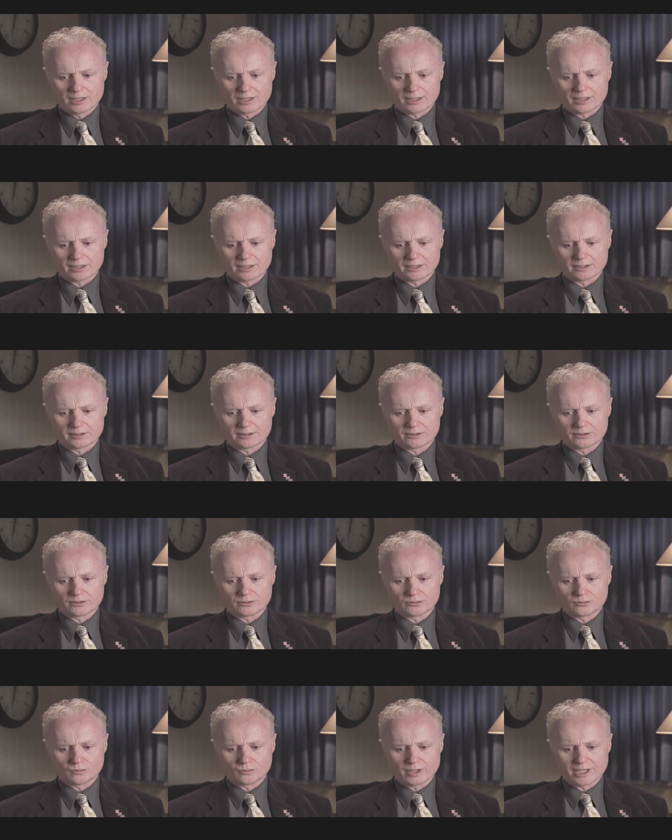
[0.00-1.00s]
uh,
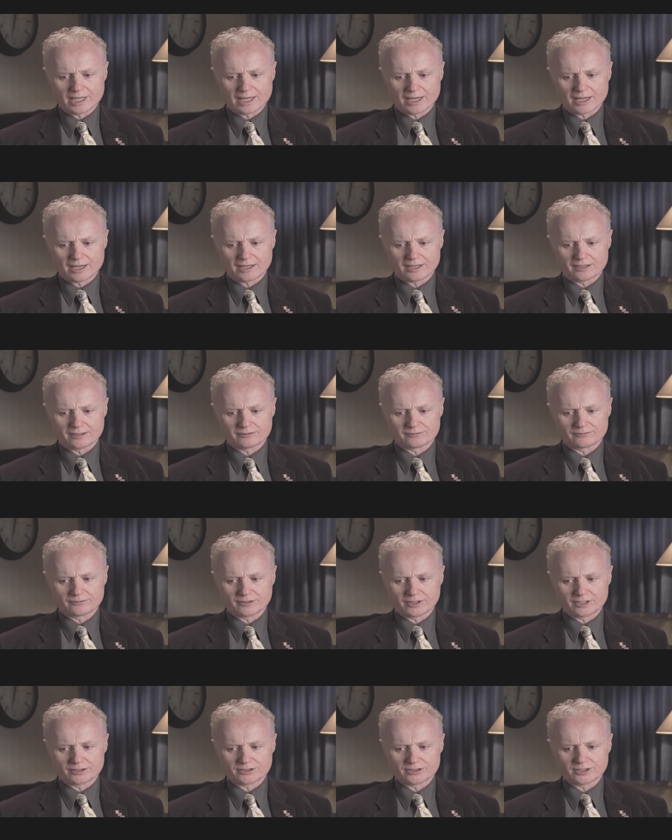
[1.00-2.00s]
we have
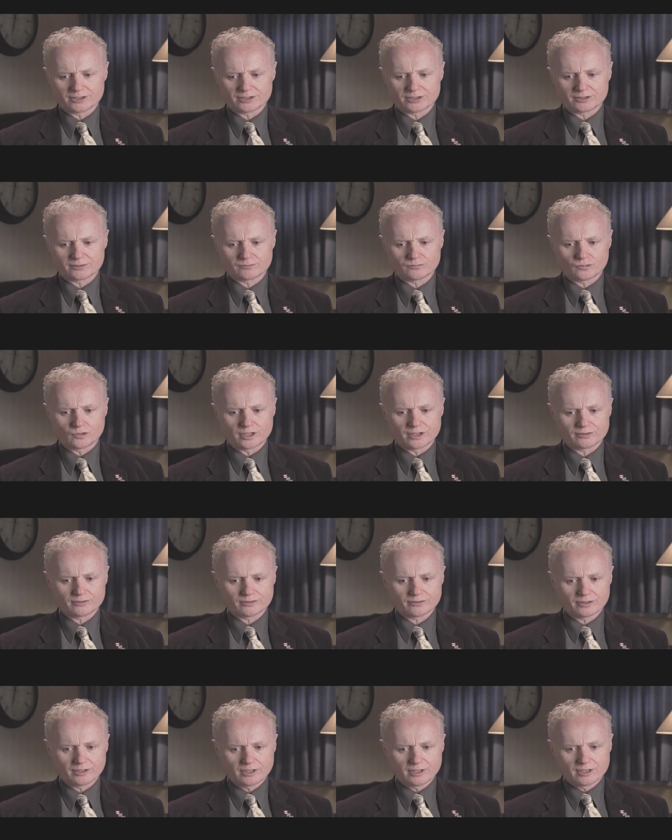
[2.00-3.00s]
a system
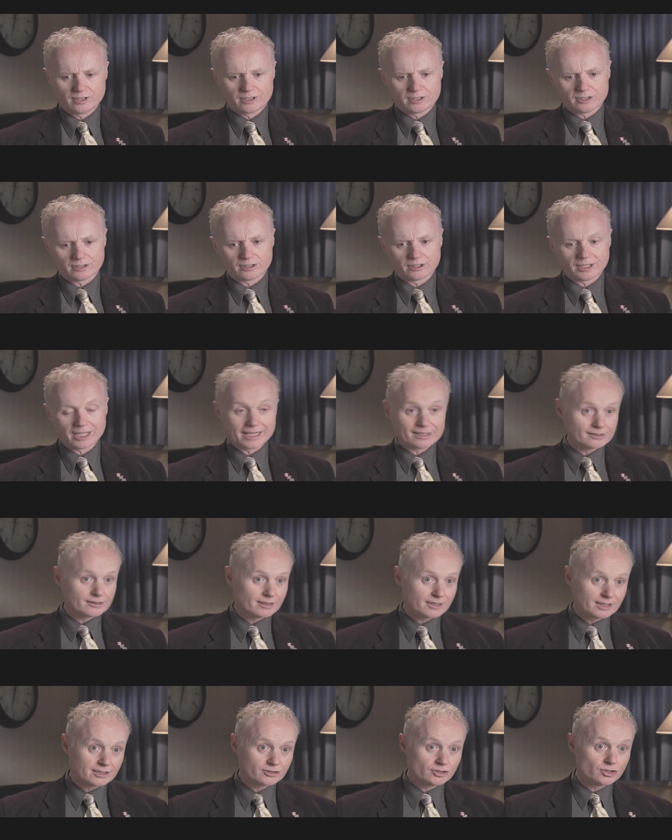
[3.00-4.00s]
with
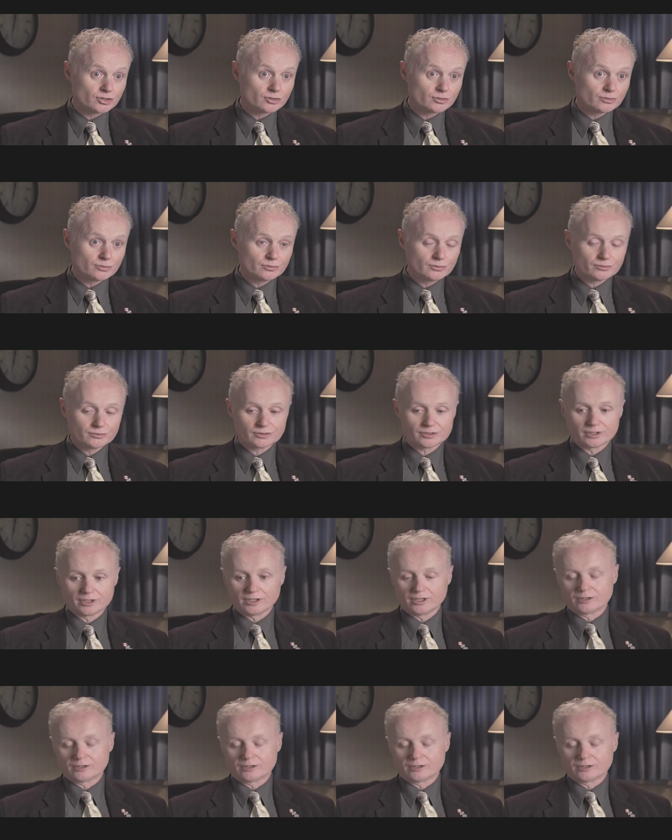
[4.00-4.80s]
lengthening queues.